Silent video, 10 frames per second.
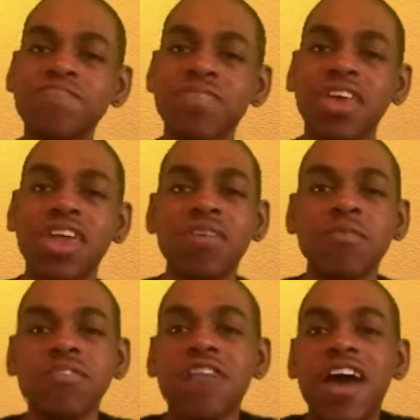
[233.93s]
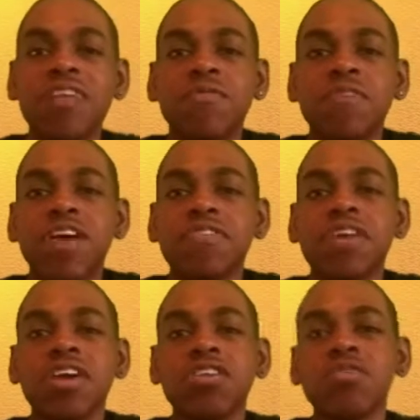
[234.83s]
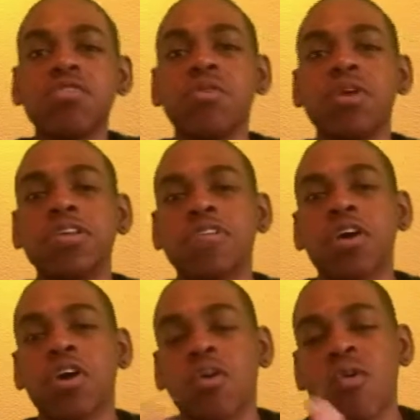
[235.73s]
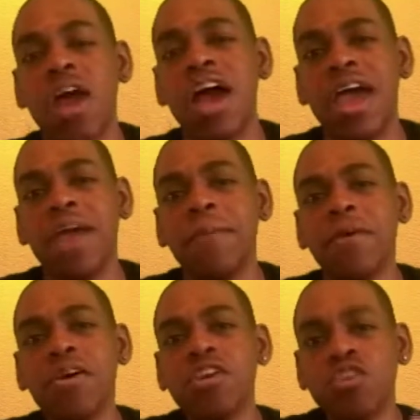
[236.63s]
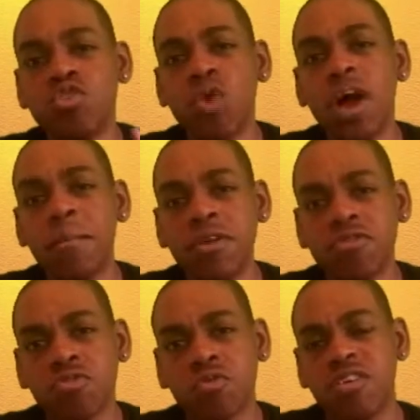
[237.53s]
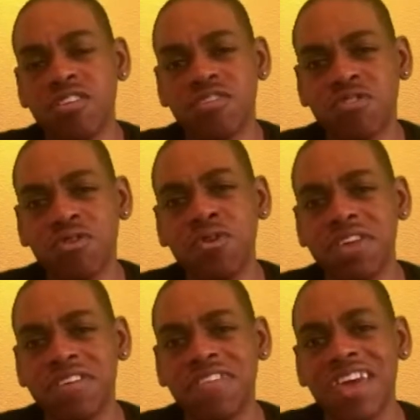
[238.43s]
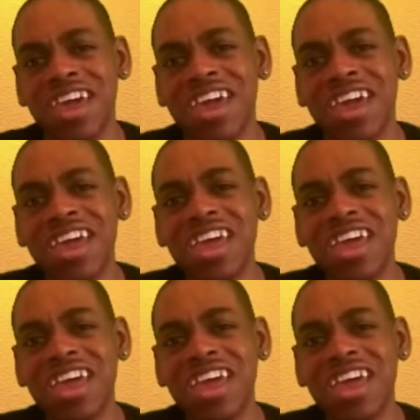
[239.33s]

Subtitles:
and it was not investing. Usually when it's a crime, drama, thriller to this thing,